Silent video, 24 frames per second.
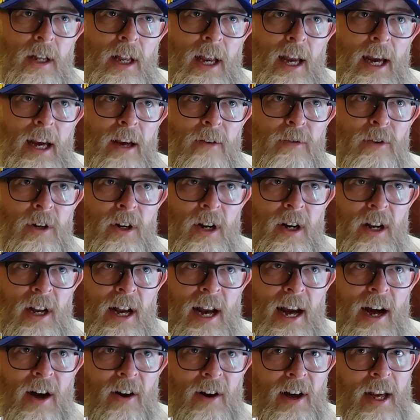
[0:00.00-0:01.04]
even at a
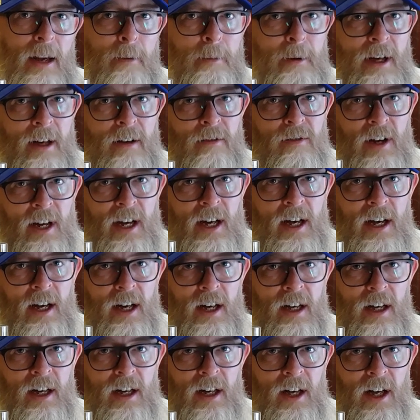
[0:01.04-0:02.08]
higher
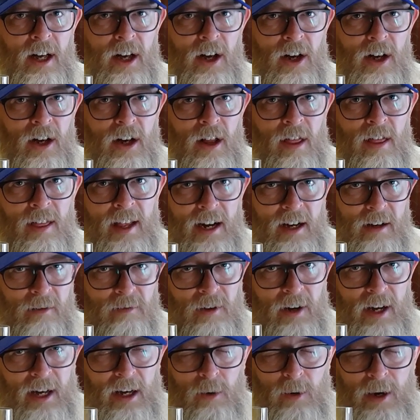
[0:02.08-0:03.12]
ABV, you could thin it very